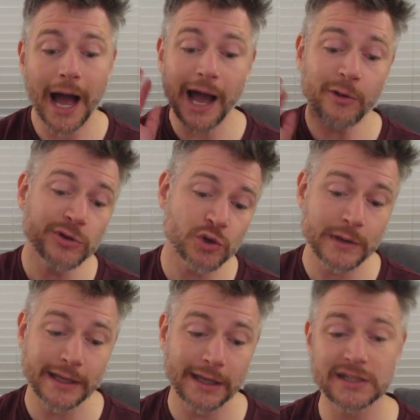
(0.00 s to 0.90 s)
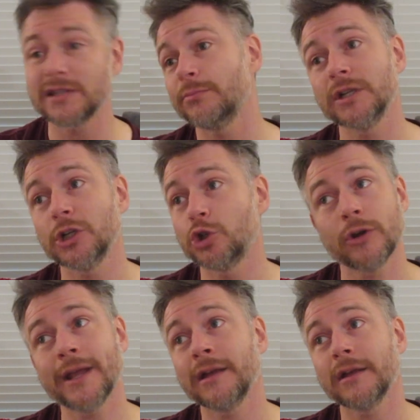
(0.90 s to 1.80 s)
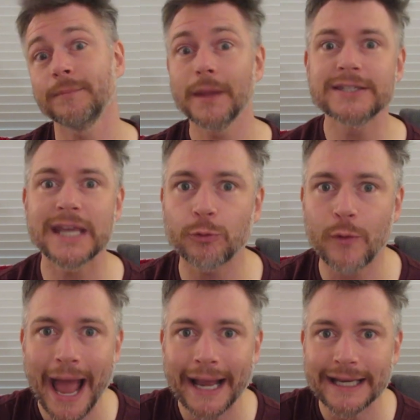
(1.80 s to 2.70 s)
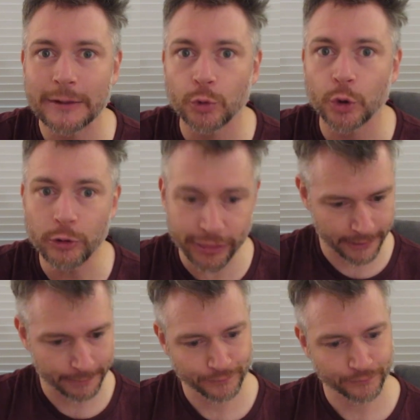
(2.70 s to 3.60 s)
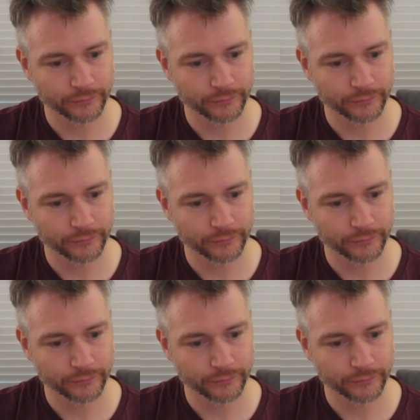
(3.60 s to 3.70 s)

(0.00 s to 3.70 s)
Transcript: I wish we could get something to drink, said Raggedy Ruth.